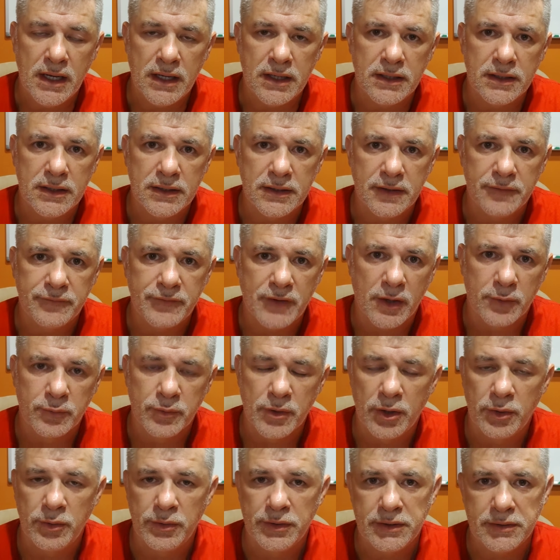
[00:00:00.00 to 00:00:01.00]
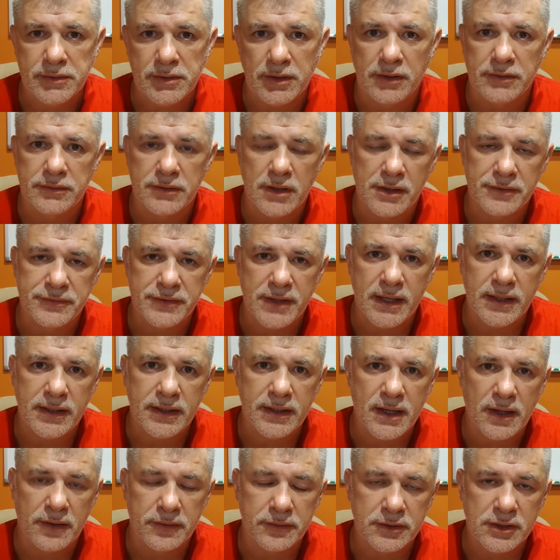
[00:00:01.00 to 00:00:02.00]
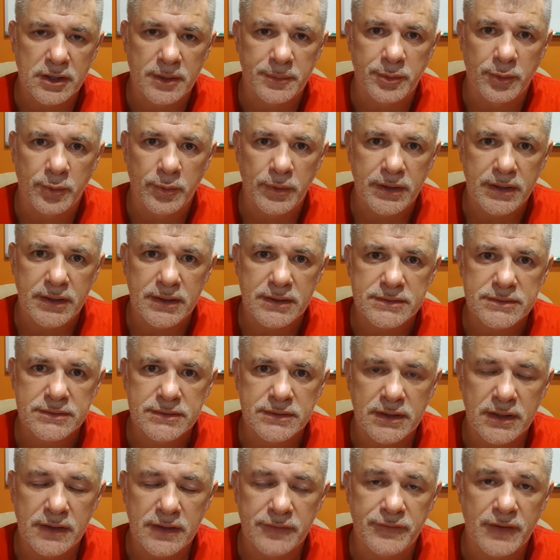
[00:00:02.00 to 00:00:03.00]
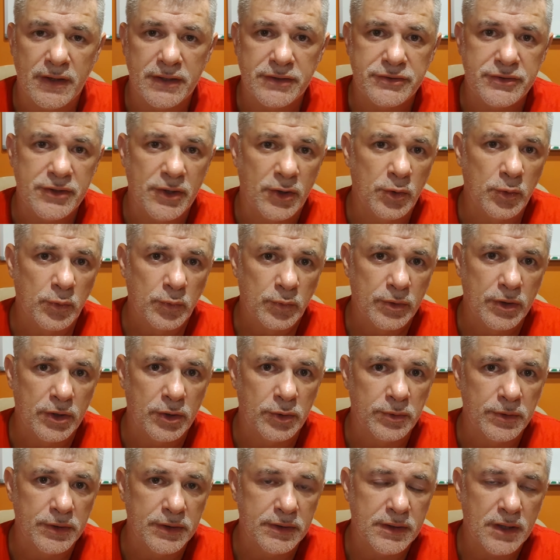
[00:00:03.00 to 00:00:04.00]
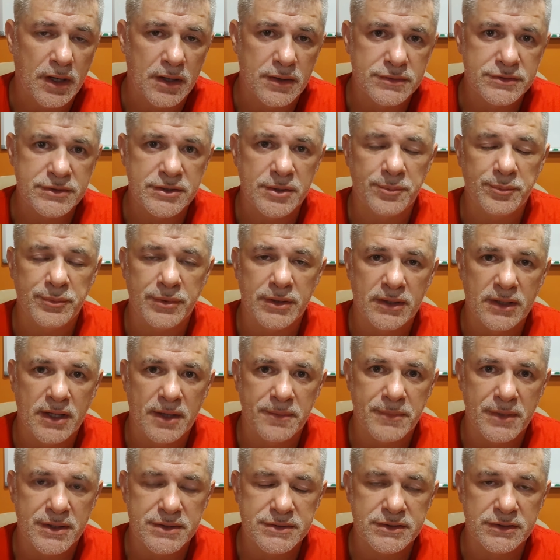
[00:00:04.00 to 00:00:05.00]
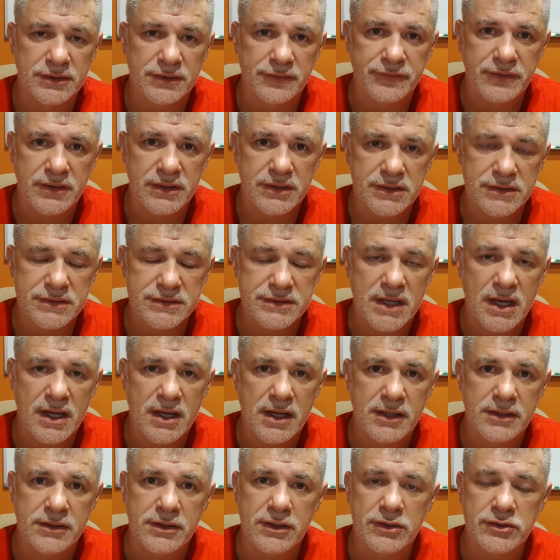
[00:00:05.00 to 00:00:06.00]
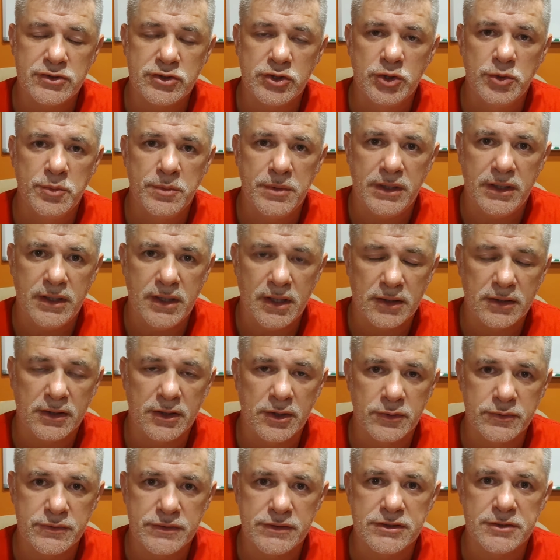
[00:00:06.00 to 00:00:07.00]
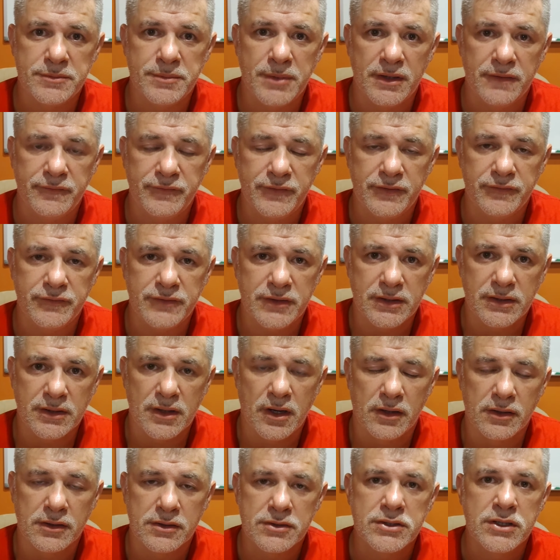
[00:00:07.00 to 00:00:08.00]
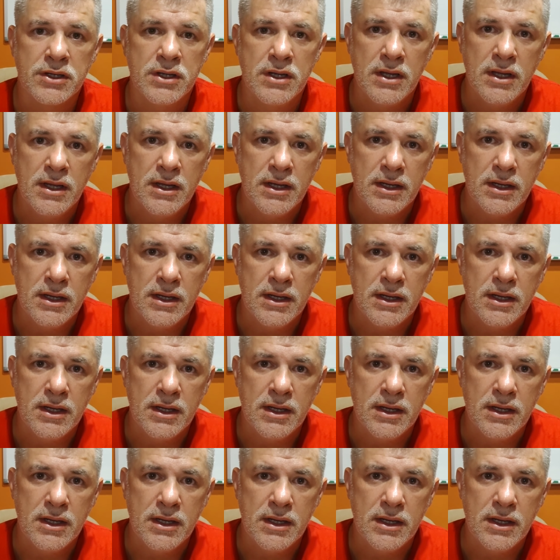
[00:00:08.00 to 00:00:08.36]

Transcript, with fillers: Uh, if I roll it, I'll, I'll, take it out a couple weeks. If I don't roll it, I'll simply let myself get assigned, assuming it closes above fifteen dollars.